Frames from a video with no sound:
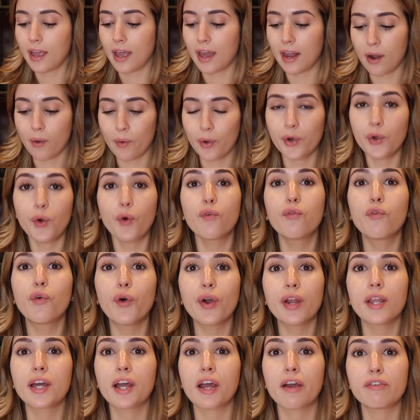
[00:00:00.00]
and I want to
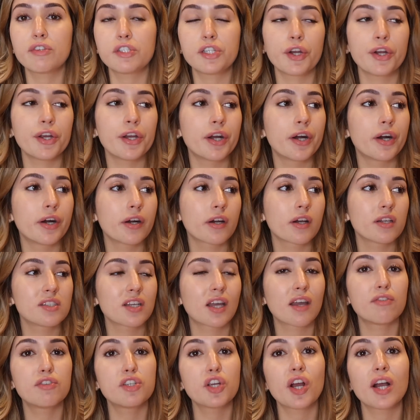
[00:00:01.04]
avoid the cafeteria because
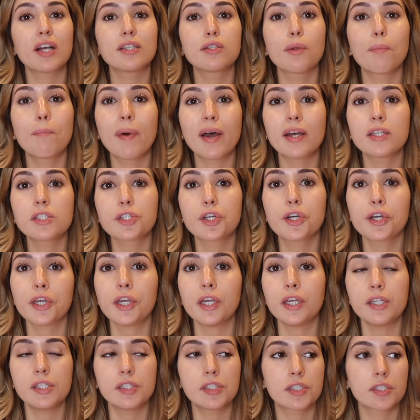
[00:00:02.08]
the cafeteria has the best
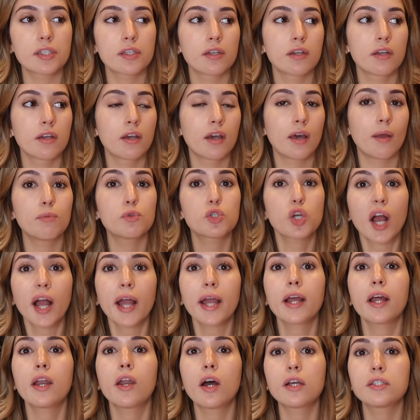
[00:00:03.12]
cookies and I'm
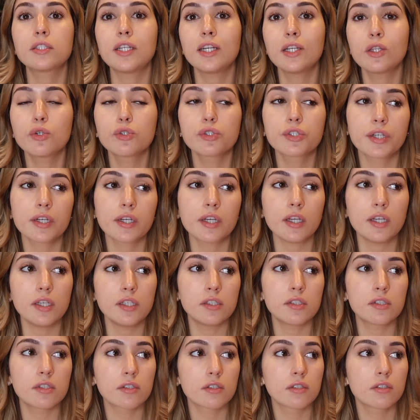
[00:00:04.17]
trying not to eat those
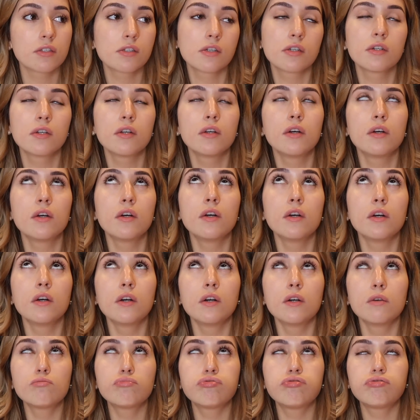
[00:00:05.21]
cookies
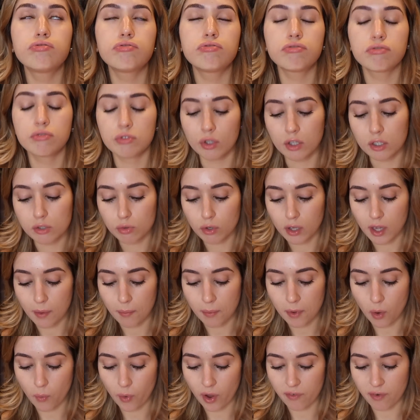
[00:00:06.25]
so this will
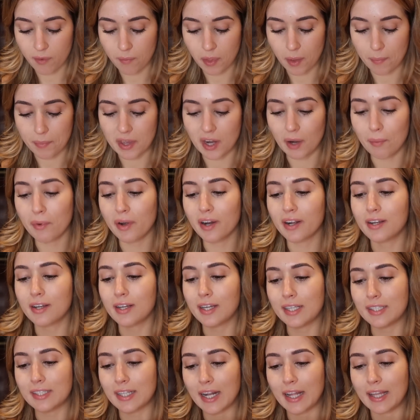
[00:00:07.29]
keep me away from the peanut butter
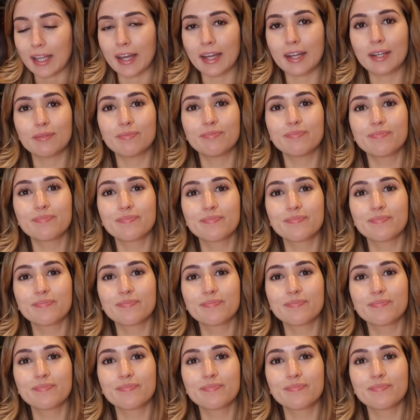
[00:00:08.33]
cookies that I like